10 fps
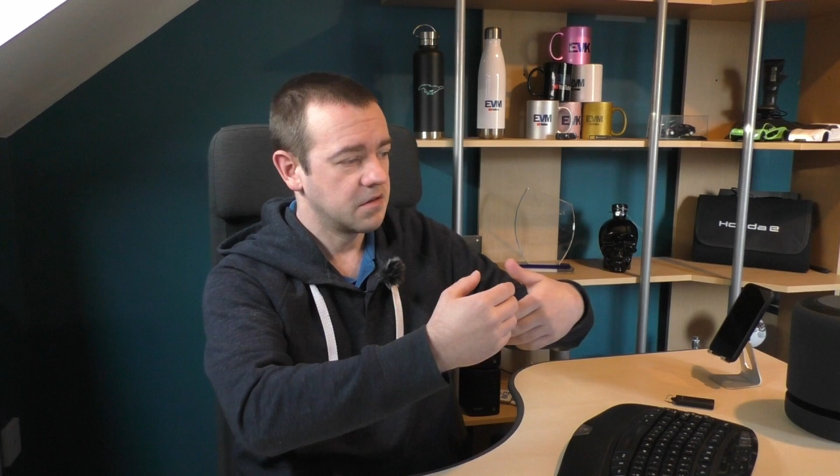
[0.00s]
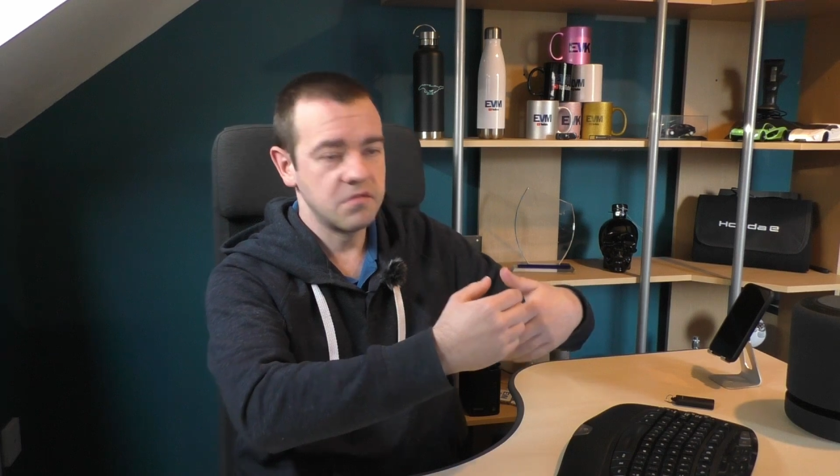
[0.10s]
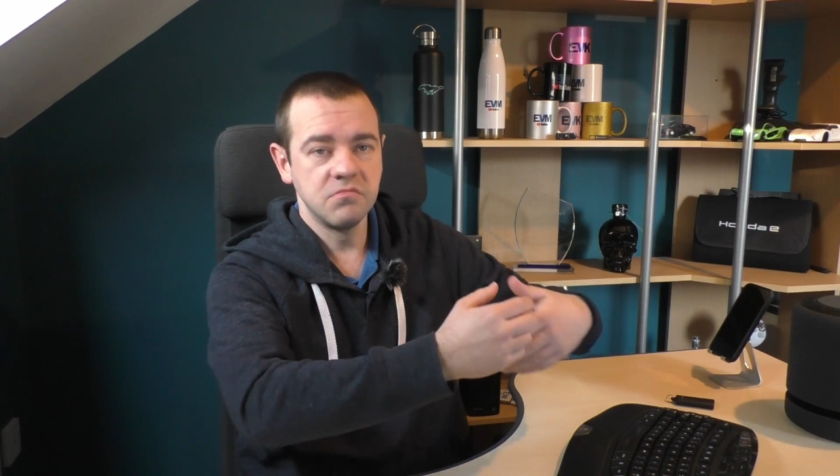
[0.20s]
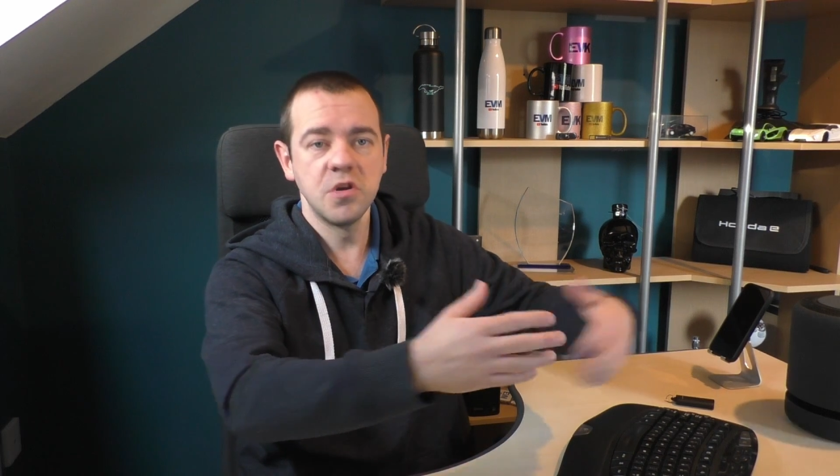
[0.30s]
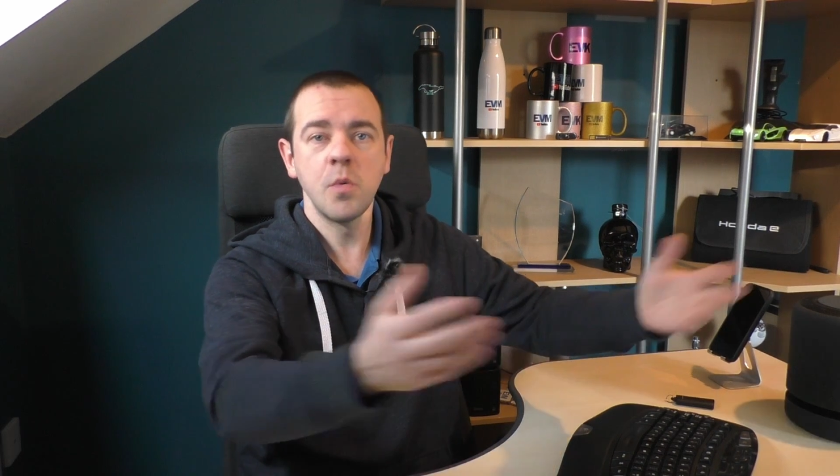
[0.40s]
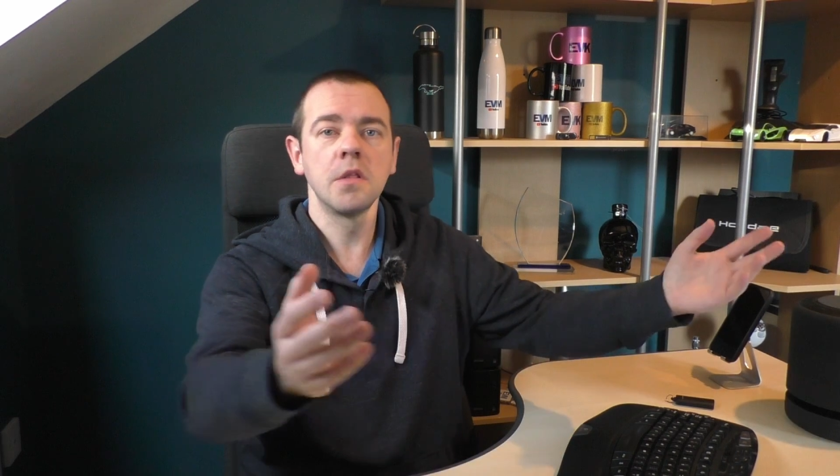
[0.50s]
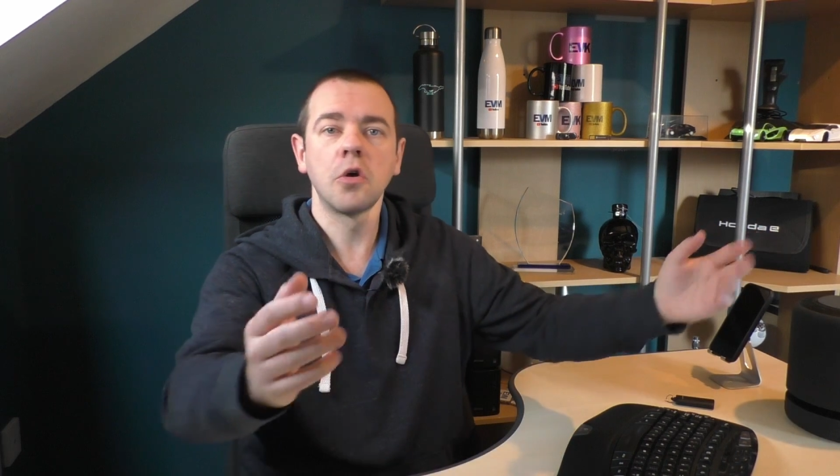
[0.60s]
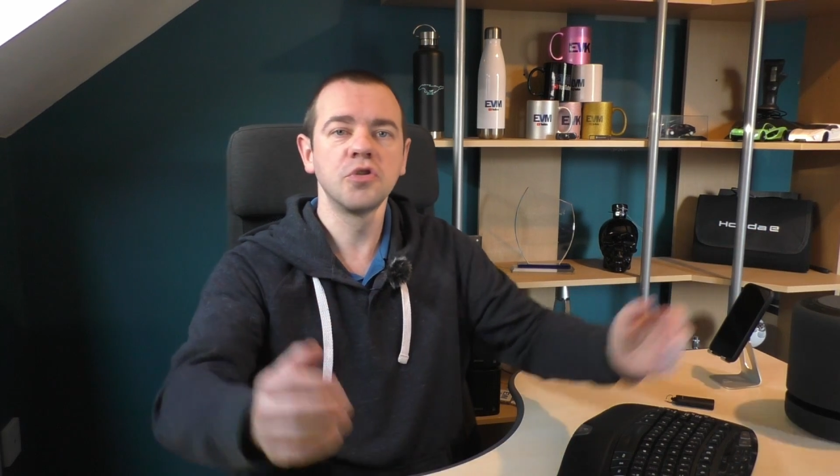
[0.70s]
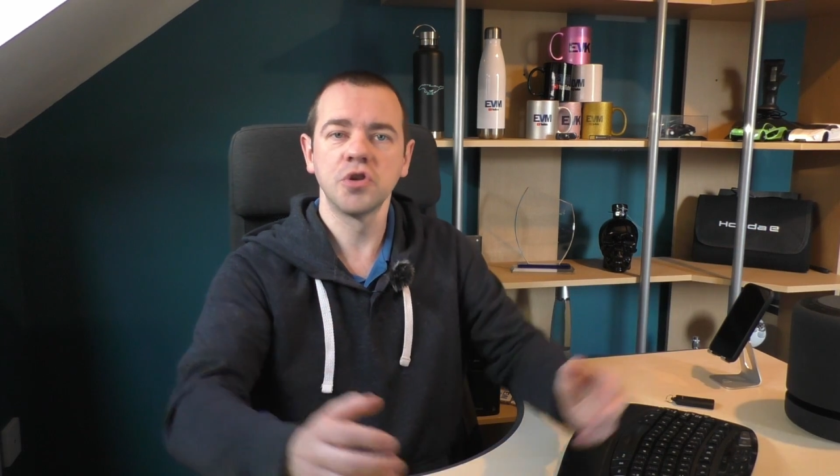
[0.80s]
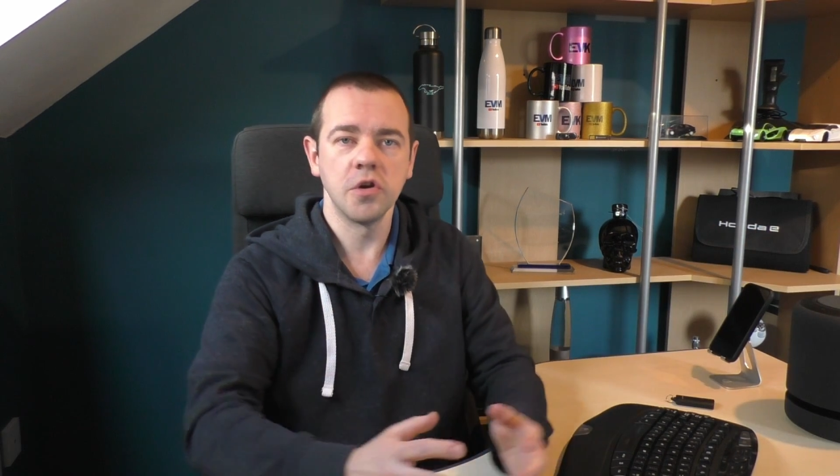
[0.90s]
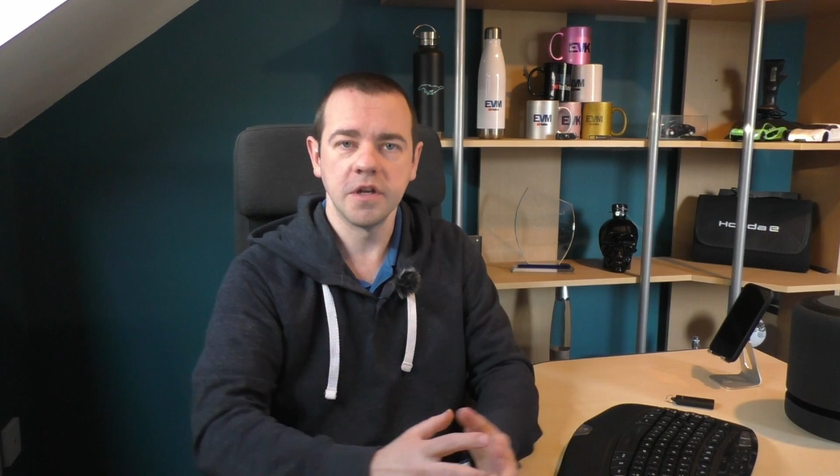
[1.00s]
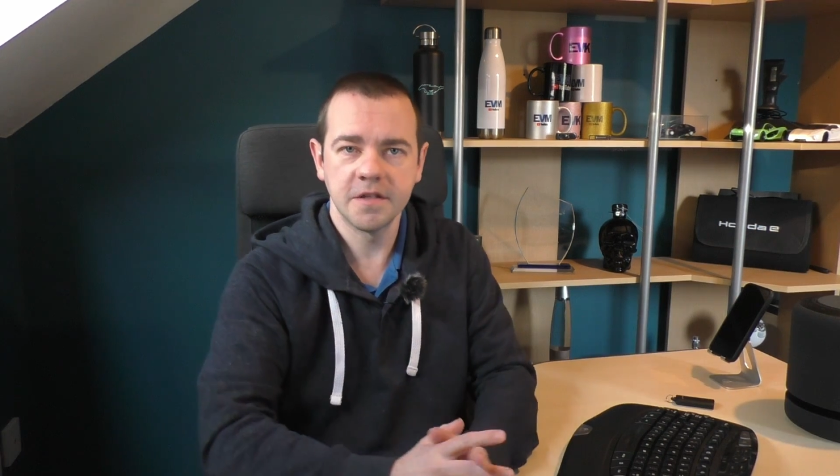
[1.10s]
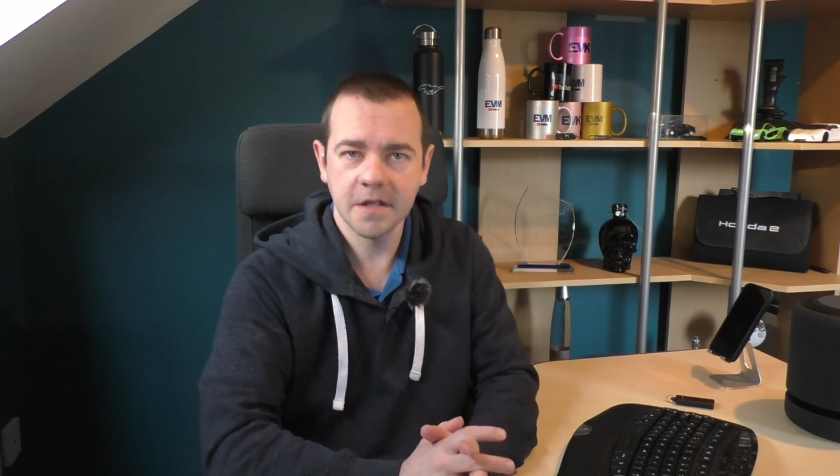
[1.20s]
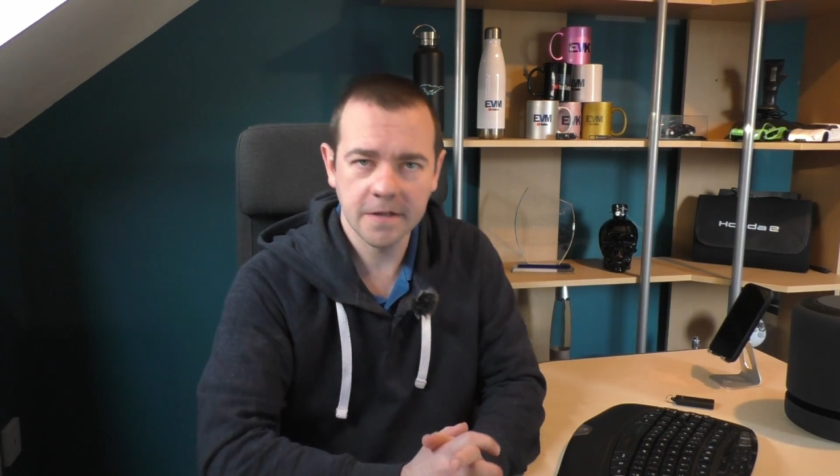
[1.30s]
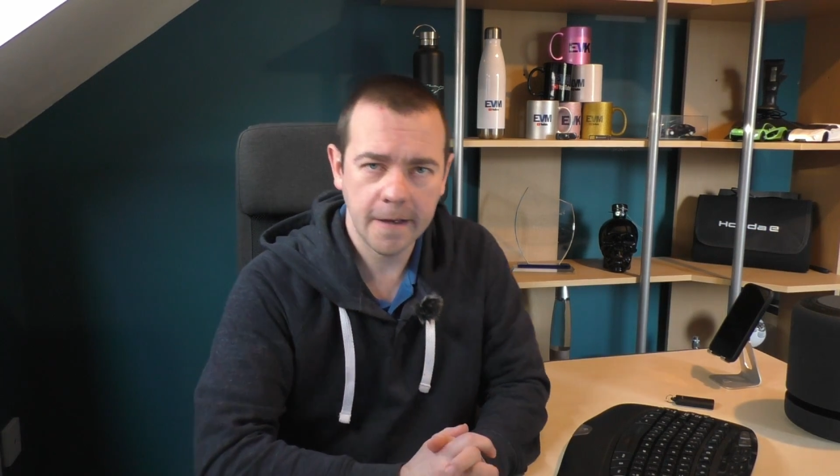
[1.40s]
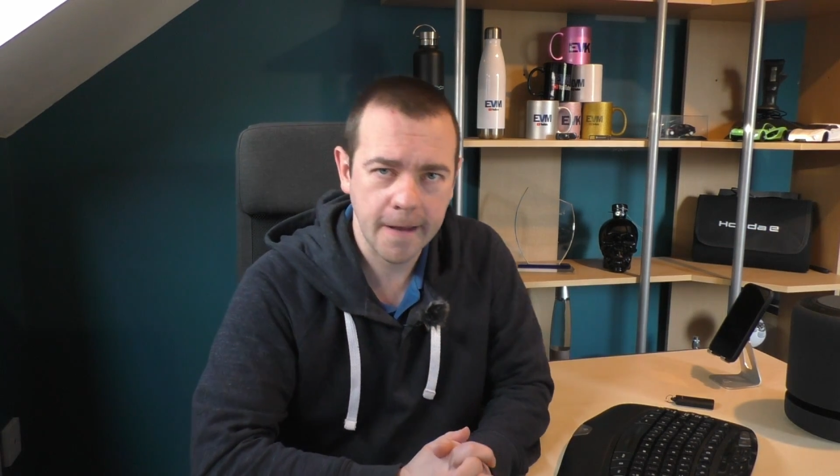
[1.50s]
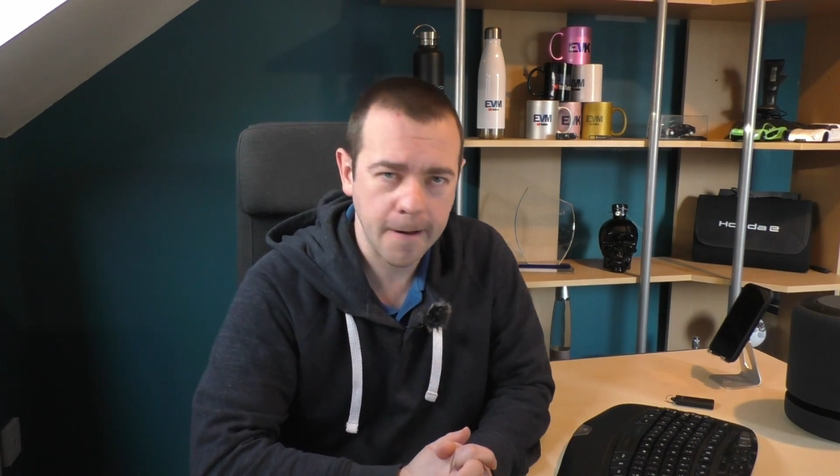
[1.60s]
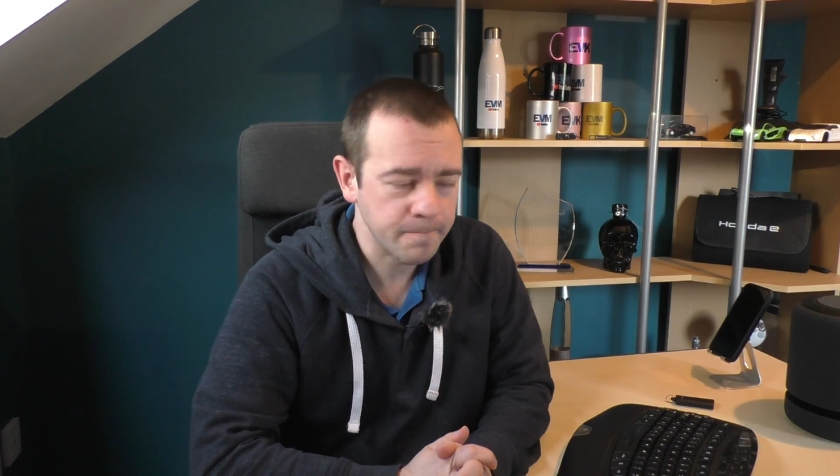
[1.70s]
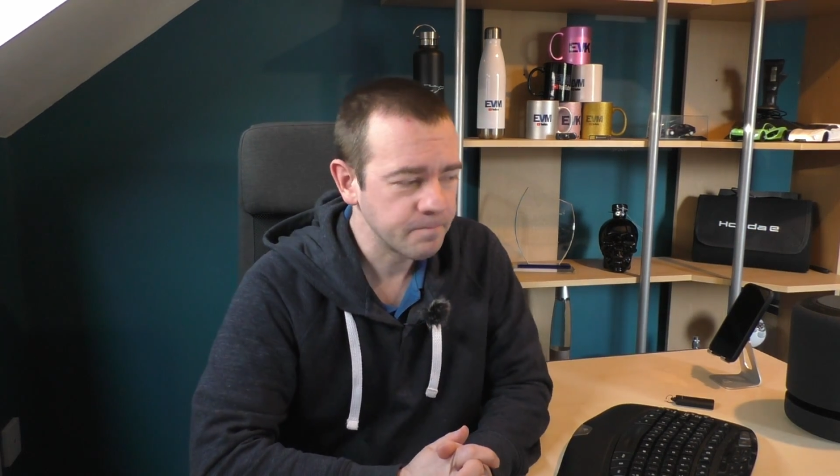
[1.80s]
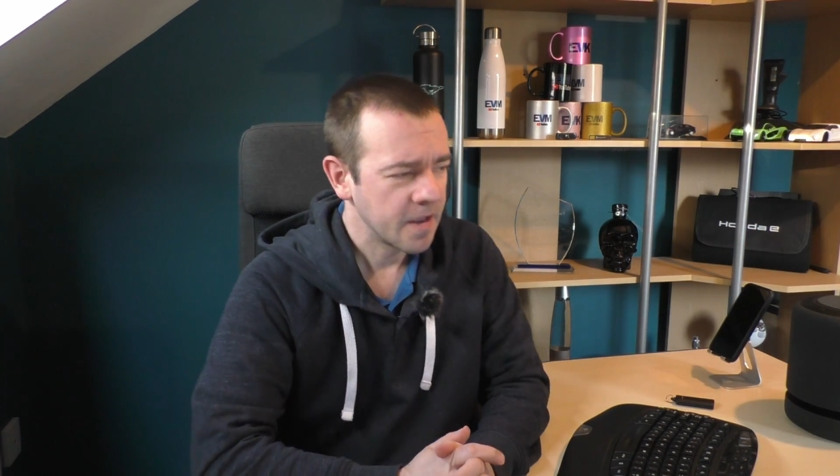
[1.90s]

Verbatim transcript: and doing long journeys, things like that.